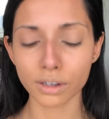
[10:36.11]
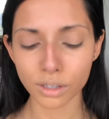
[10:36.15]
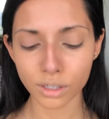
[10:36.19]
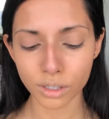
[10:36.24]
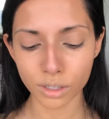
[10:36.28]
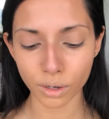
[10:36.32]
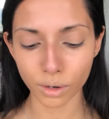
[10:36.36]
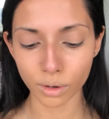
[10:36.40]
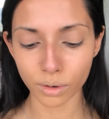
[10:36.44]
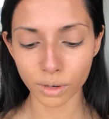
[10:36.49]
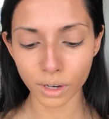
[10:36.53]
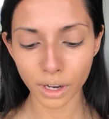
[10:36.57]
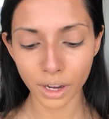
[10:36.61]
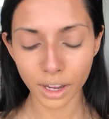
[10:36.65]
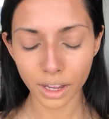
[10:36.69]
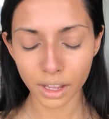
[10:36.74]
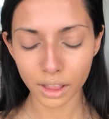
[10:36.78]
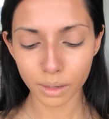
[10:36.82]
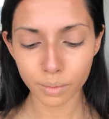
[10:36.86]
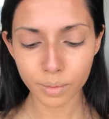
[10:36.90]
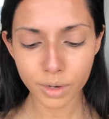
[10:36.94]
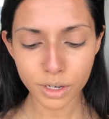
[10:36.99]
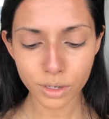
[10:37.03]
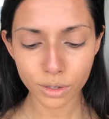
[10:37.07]
So
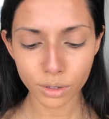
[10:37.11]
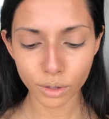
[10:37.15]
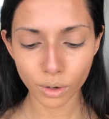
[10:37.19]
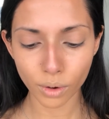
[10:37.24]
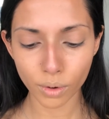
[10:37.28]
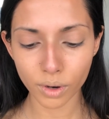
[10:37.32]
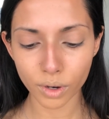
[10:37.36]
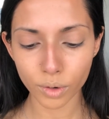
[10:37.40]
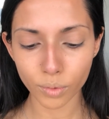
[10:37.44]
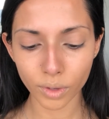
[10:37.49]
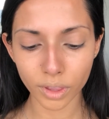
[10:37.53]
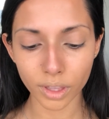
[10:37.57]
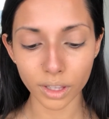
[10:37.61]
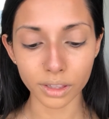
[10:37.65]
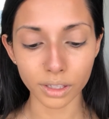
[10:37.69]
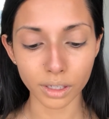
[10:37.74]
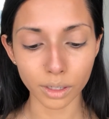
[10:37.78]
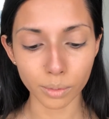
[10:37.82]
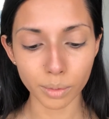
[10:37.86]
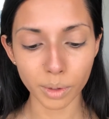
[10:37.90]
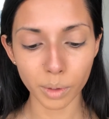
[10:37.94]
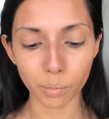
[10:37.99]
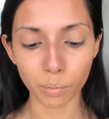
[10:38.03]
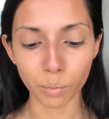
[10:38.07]
let me just go in with a
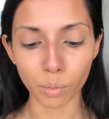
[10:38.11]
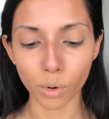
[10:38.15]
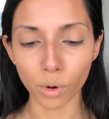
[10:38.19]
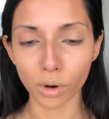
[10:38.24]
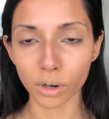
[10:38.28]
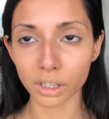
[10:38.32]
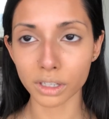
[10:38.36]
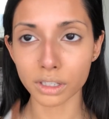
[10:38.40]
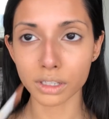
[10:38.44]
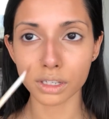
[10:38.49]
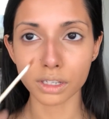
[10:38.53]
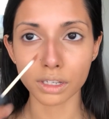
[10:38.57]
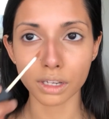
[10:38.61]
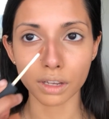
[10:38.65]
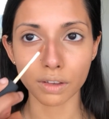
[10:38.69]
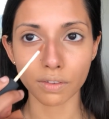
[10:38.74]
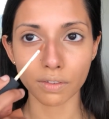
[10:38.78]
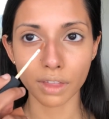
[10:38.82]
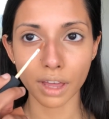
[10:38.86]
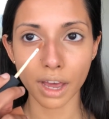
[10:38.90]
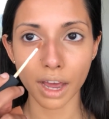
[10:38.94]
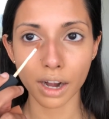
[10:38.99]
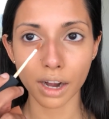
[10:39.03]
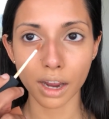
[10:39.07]
little bit more and see if
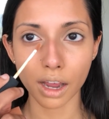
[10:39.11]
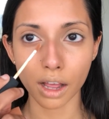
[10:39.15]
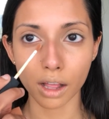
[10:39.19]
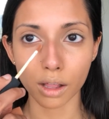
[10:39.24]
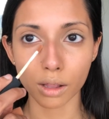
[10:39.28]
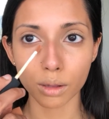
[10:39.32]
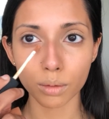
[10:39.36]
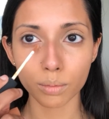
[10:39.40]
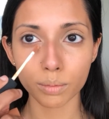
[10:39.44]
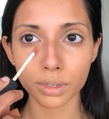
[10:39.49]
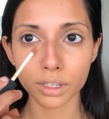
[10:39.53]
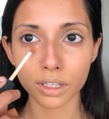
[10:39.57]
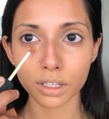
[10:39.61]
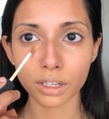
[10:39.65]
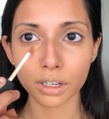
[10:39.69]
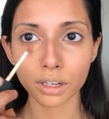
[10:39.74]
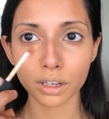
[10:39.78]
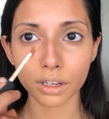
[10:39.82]
that helps.